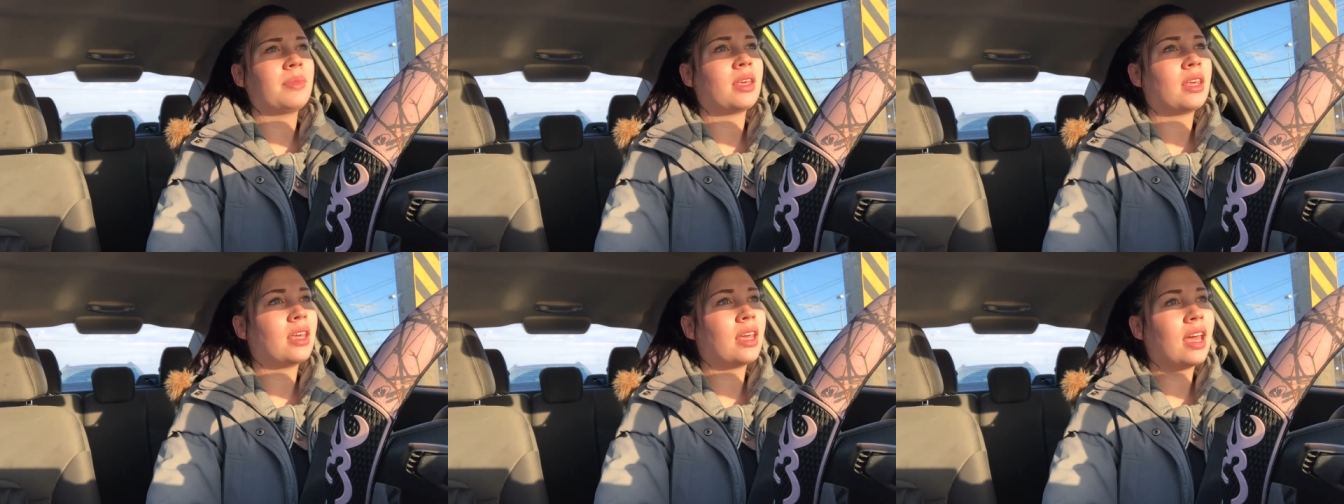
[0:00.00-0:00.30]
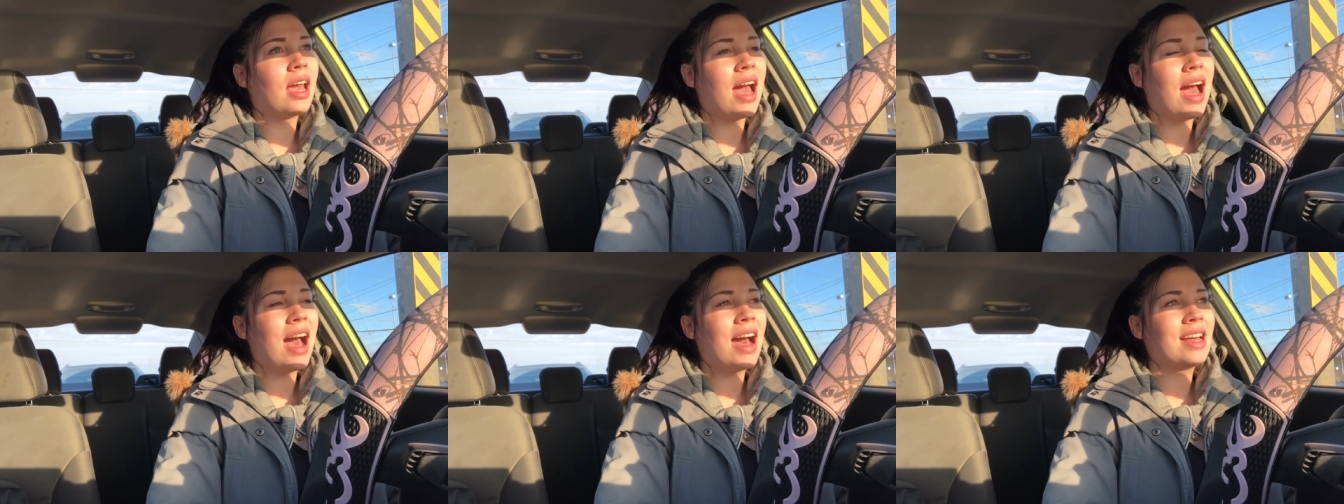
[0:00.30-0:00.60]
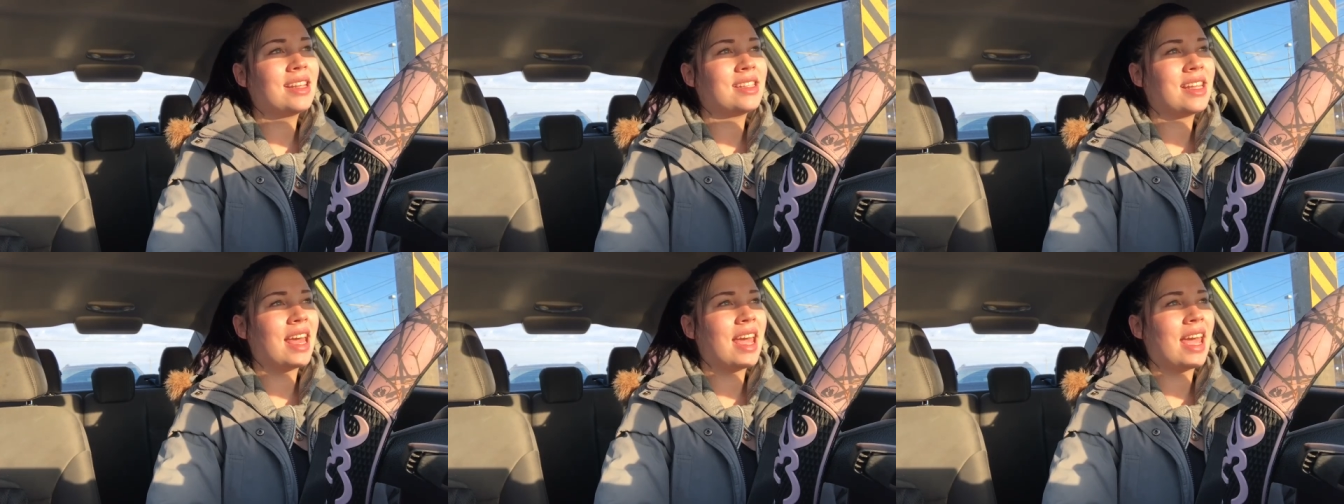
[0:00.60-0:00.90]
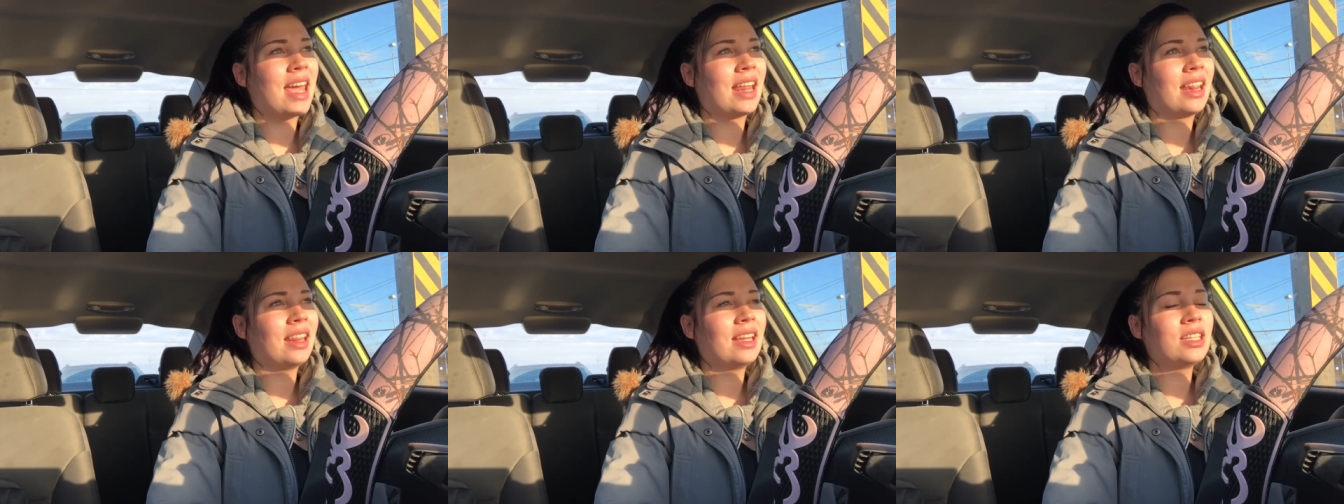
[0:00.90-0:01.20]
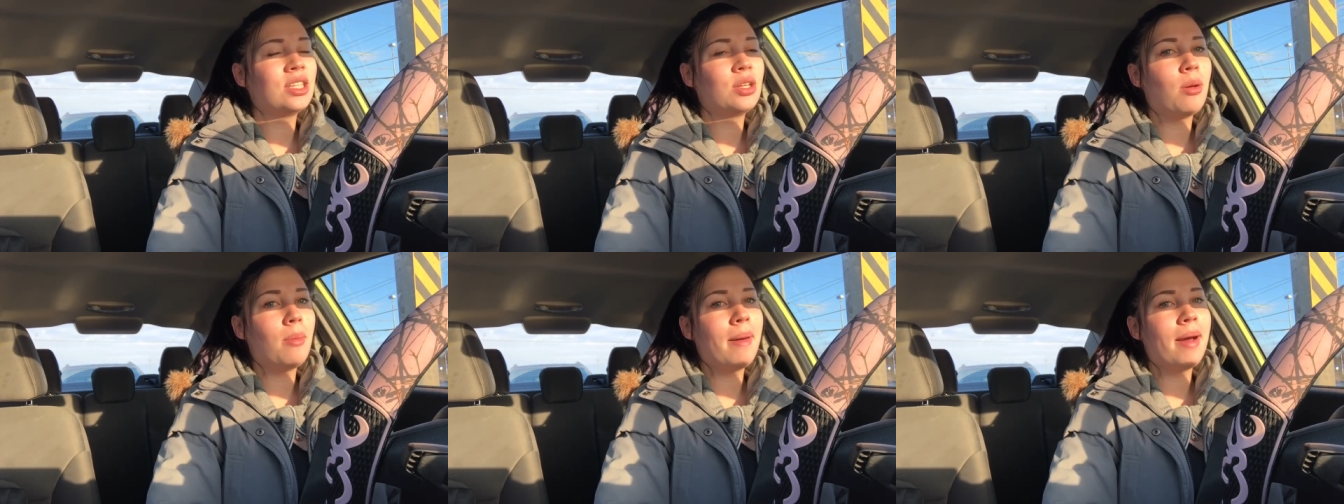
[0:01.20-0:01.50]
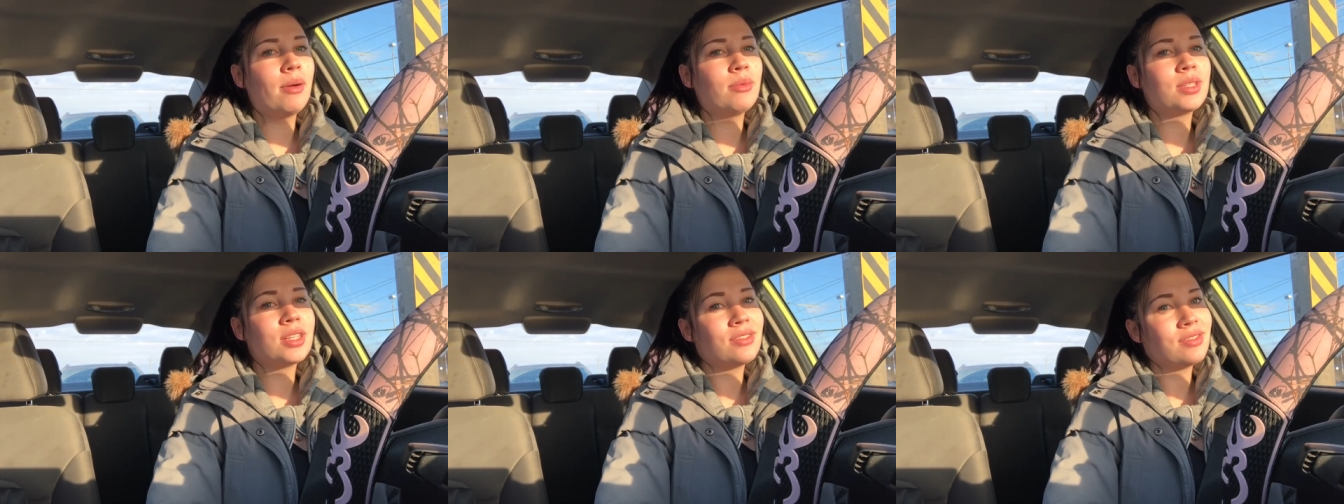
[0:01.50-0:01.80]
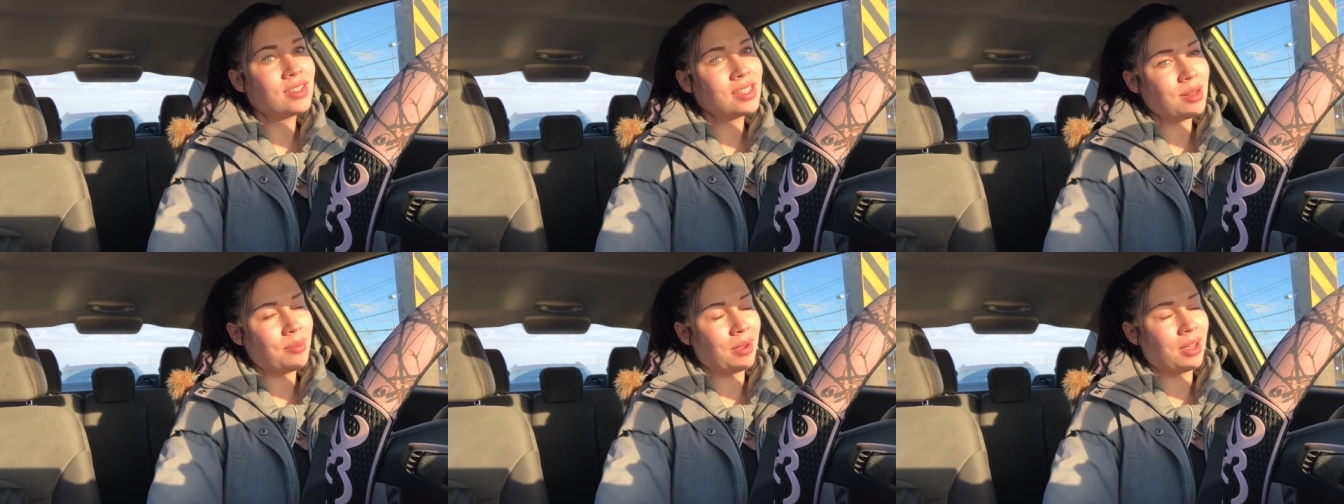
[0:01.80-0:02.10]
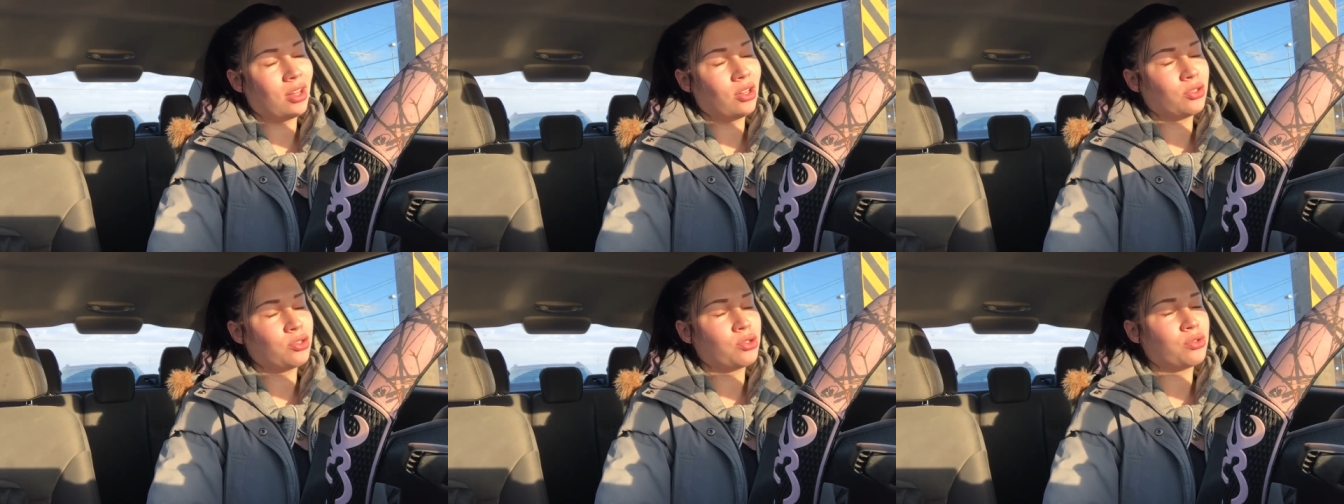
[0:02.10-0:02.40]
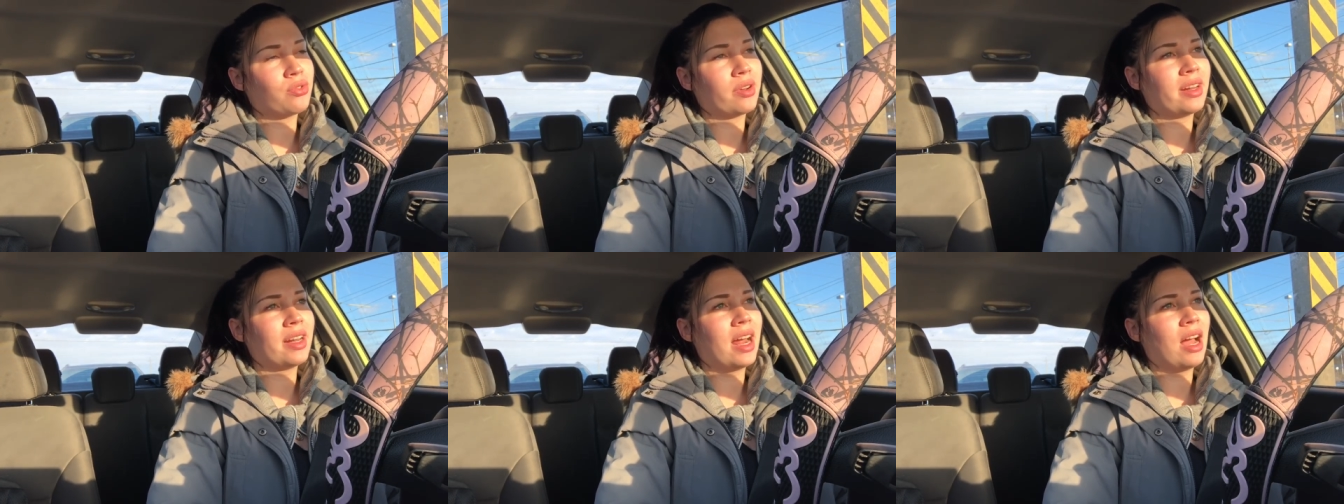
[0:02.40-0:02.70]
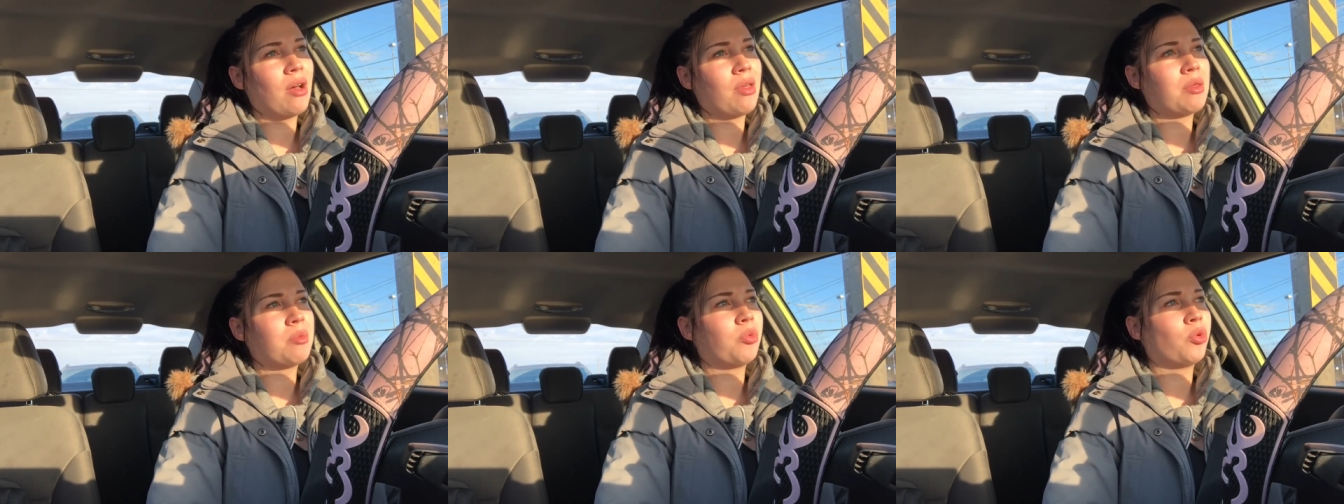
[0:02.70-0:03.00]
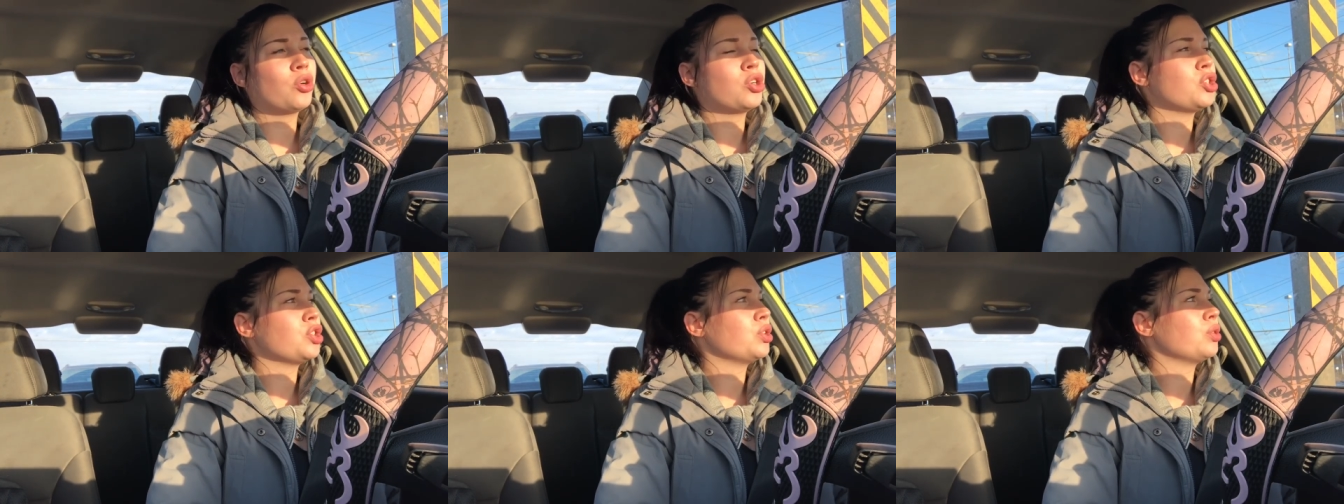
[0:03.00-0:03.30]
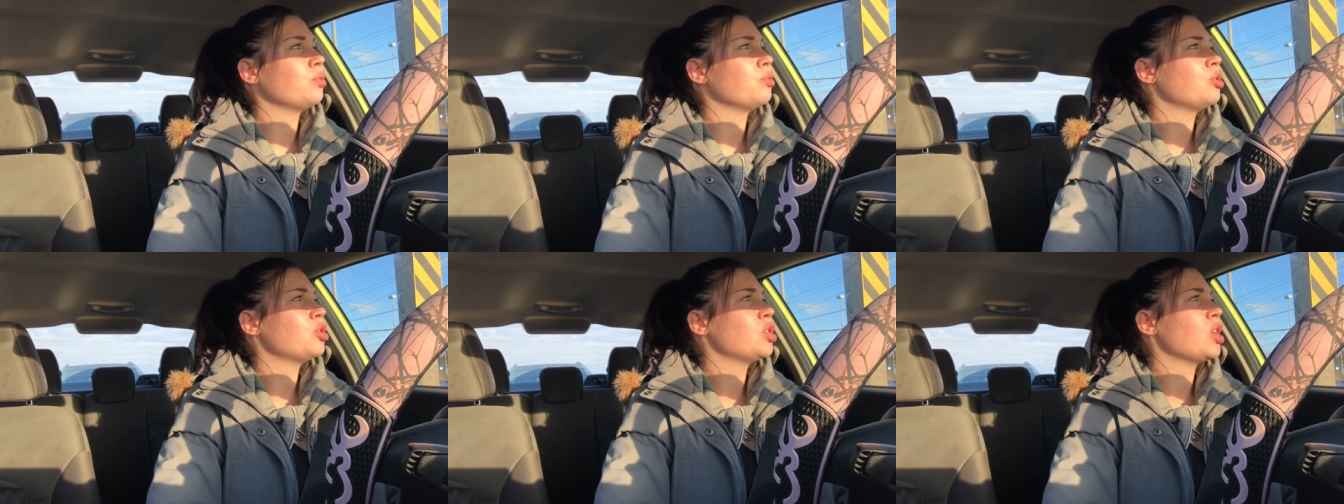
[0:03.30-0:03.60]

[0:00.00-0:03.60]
he has a little bout of stomach ulcers right now, the poor dude.